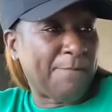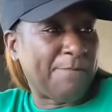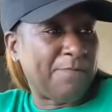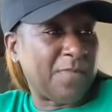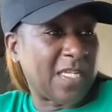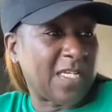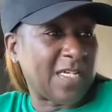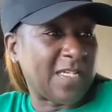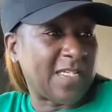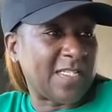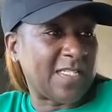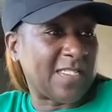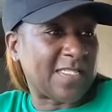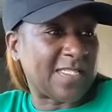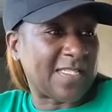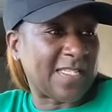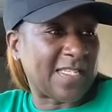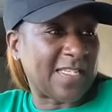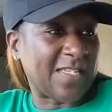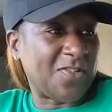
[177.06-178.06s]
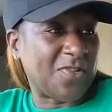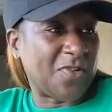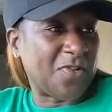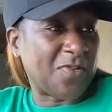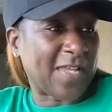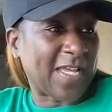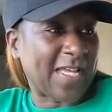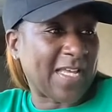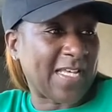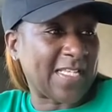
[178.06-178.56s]
Because,
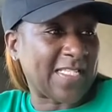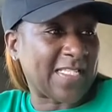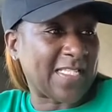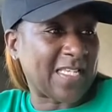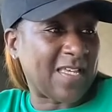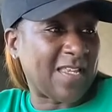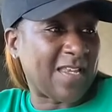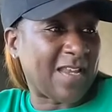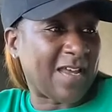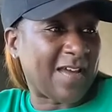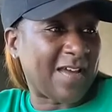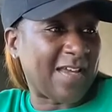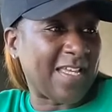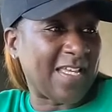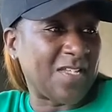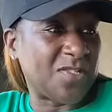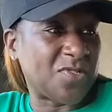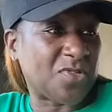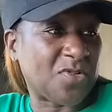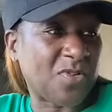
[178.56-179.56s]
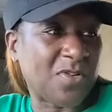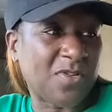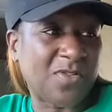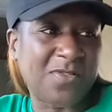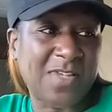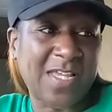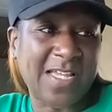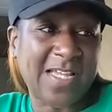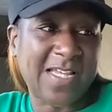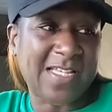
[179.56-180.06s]
like I said in our
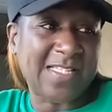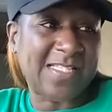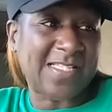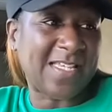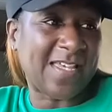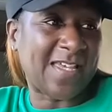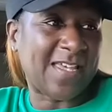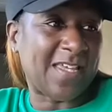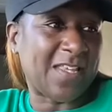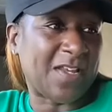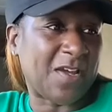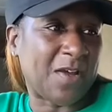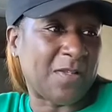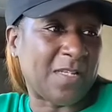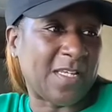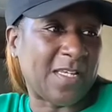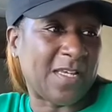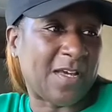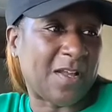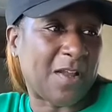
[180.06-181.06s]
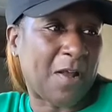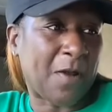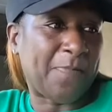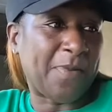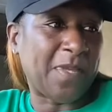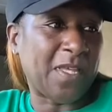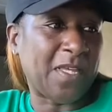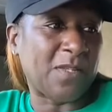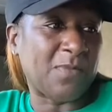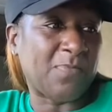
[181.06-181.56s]
intro, like I say in our
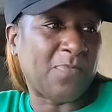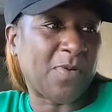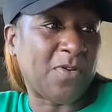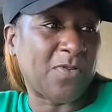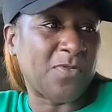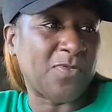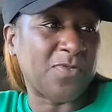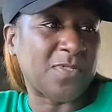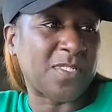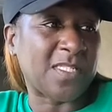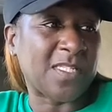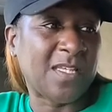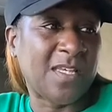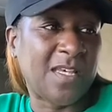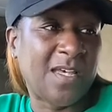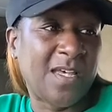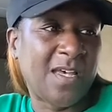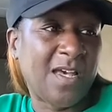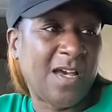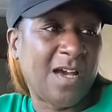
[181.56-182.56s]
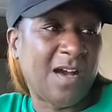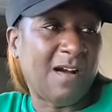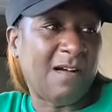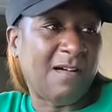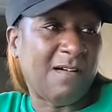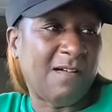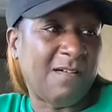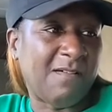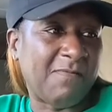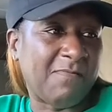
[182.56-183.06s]
pin post,
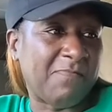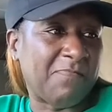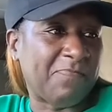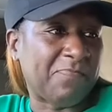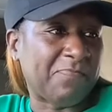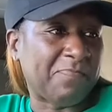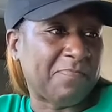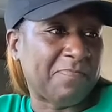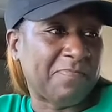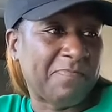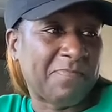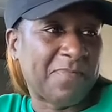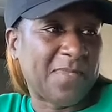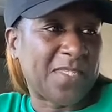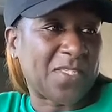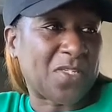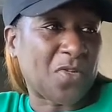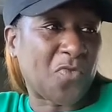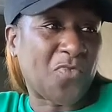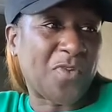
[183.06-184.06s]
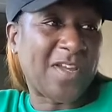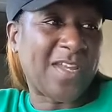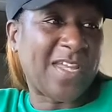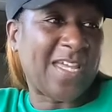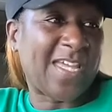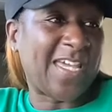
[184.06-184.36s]
so we're